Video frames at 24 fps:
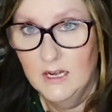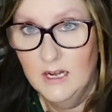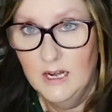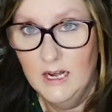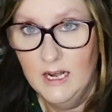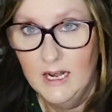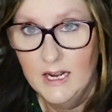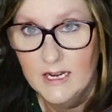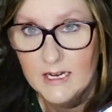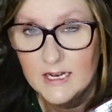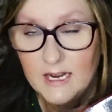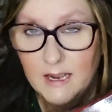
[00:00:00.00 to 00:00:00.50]

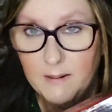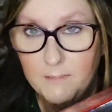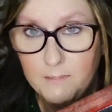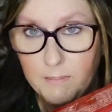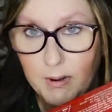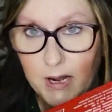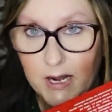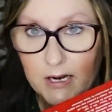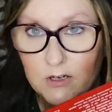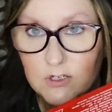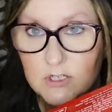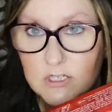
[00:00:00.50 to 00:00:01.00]
I get
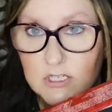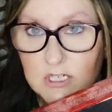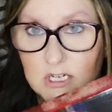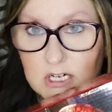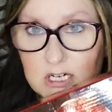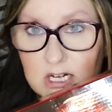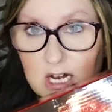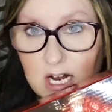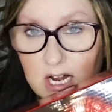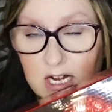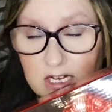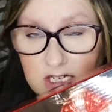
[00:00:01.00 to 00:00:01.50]
back because it's
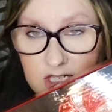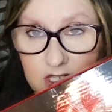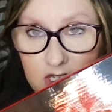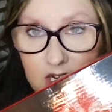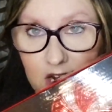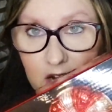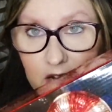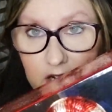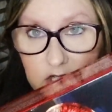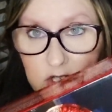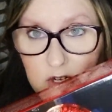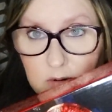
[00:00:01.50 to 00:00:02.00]
his last
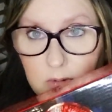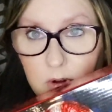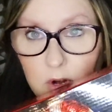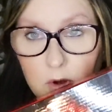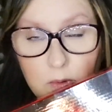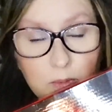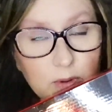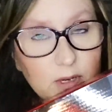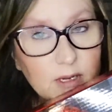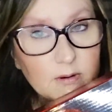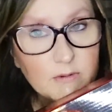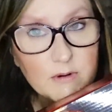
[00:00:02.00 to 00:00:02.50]
night. So I'm
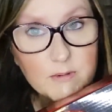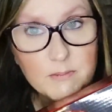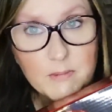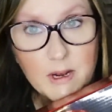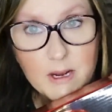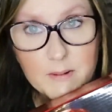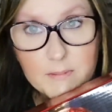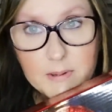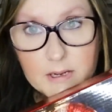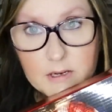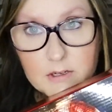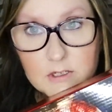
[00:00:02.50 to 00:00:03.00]
hoping that we
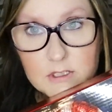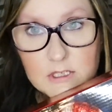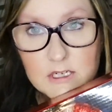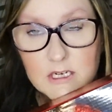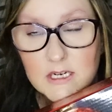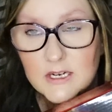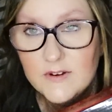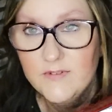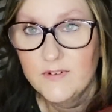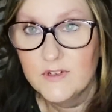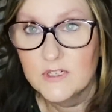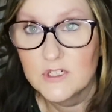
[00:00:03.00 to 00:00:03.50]
might be able
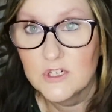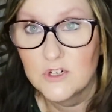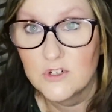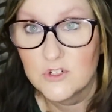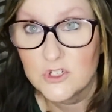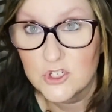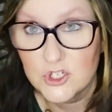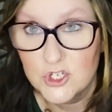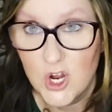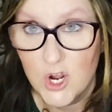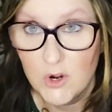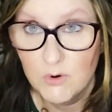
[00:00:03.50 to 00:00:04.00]
to, if it's not
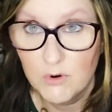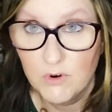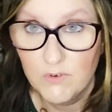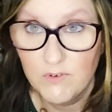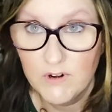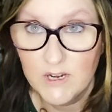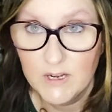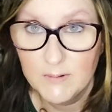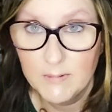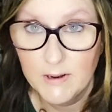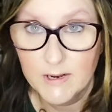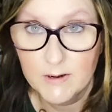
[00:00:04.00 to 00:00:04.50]
snow or
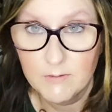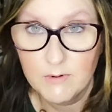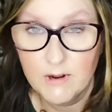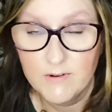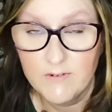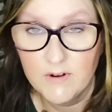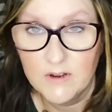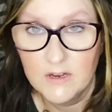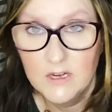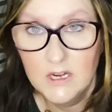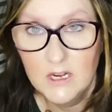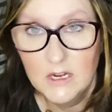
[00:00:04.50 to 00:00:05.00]
really bad
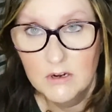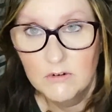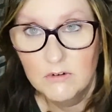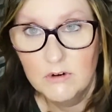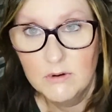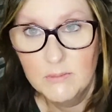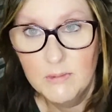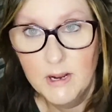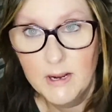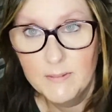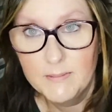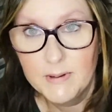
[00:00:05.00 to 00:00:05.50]
weather,
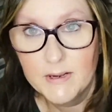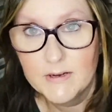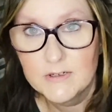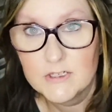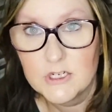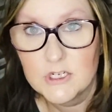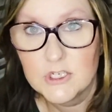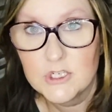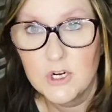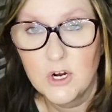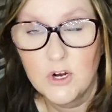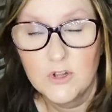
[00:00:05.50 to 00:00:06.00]
we might be able
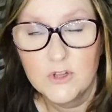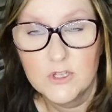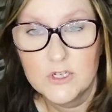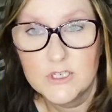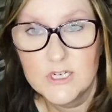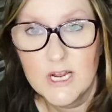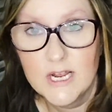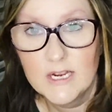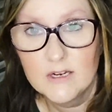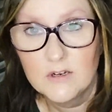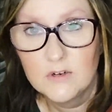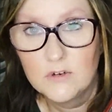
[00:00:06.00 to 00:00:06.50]
to start the
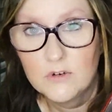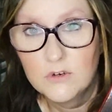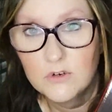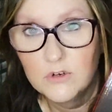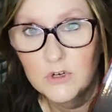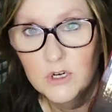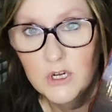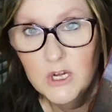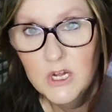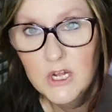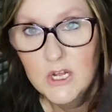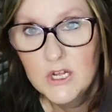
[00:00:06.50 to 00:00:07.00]
decor.
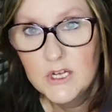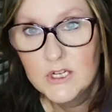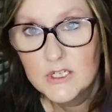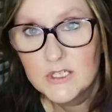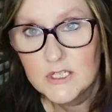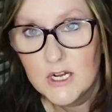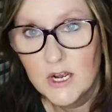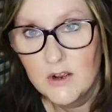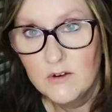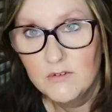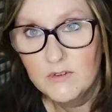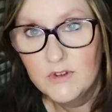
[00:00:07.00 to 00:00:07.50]

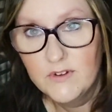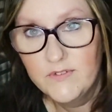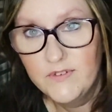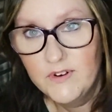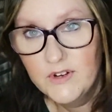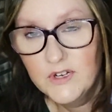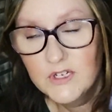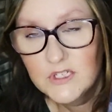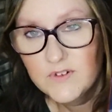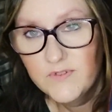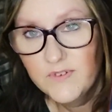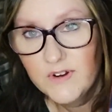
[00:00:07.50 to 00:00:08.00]
So the
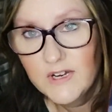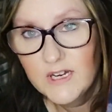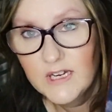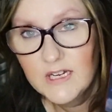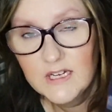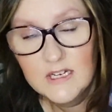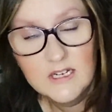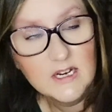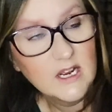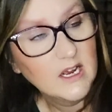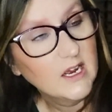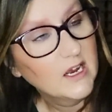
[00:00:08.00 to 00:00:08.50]
first
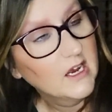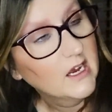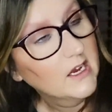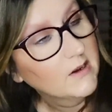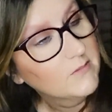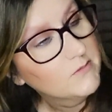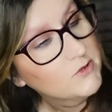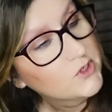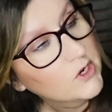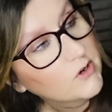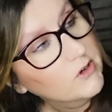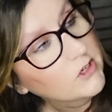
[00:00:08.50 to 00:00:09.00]
thing
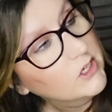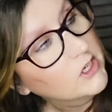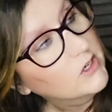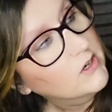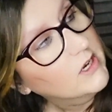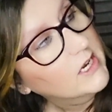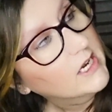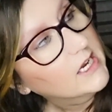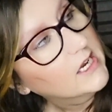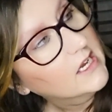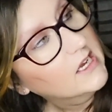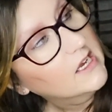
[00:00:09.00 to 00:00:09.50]
I'm showing you
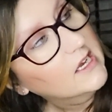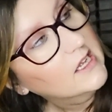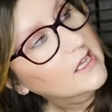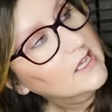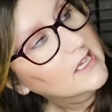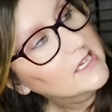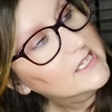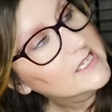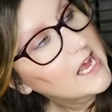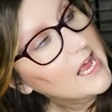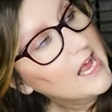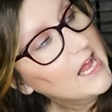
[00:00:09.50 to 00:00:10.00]
here are
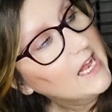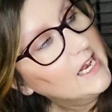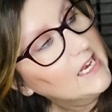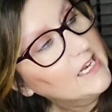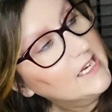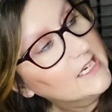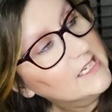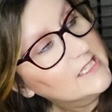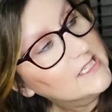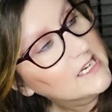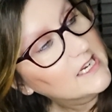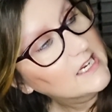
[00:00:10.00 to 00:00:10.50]
these
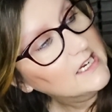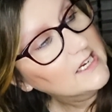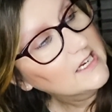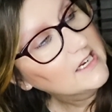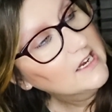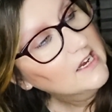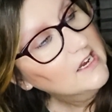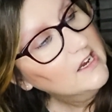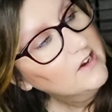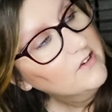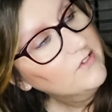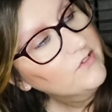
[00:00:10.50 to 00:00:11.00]
LED
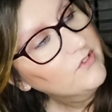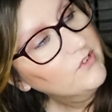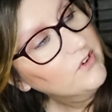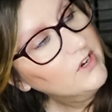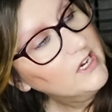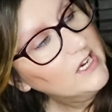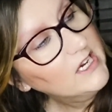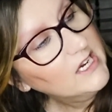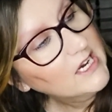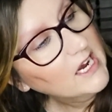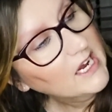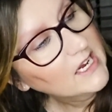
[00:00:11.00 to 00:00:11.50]

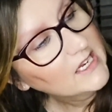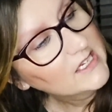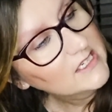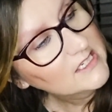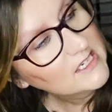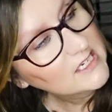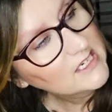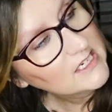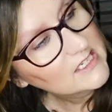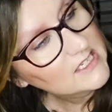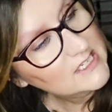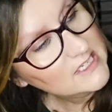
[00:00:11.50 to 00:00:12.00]
free
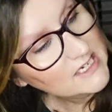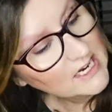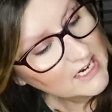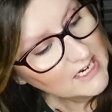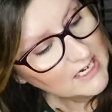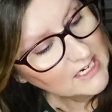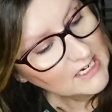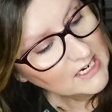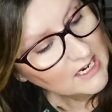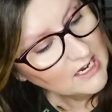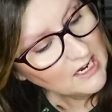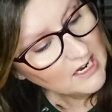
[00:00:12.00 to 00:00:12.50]
candy
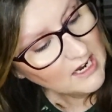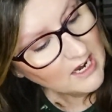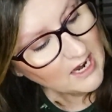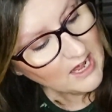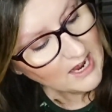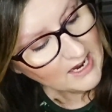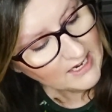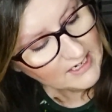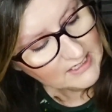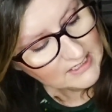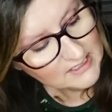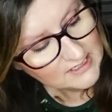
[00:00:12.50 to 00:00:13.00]
stake
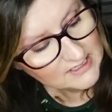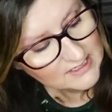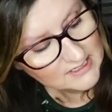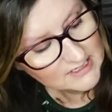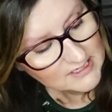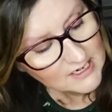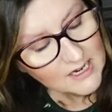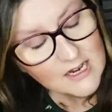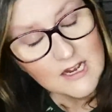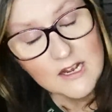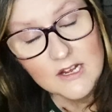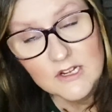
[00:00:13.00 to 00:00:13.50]

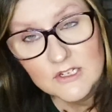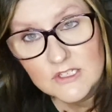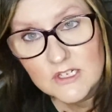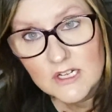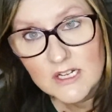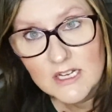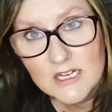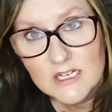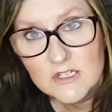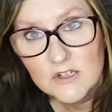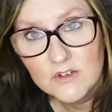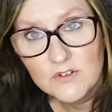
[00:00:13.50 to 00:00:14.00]
lights. So
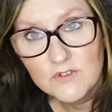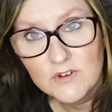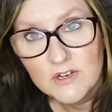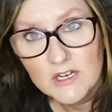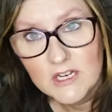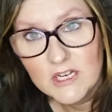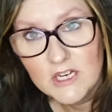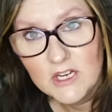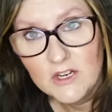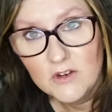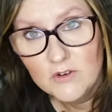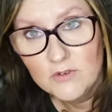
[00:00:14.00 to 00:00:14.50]
these look
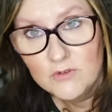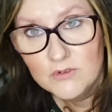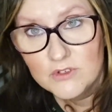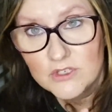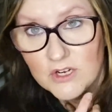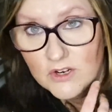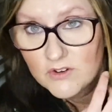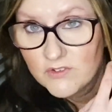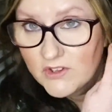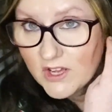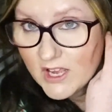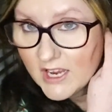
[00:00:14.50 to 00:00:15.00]
really cute,
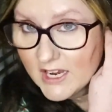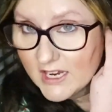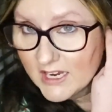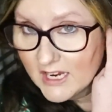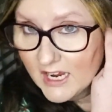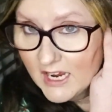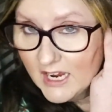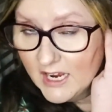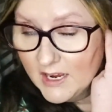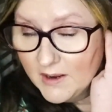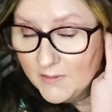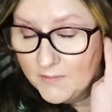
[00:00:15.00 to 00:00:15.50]
don't they?
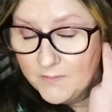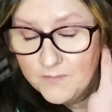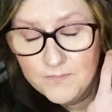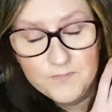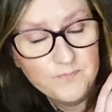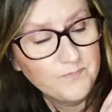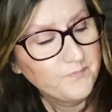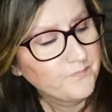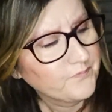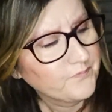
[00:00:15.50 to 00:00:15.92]
Um,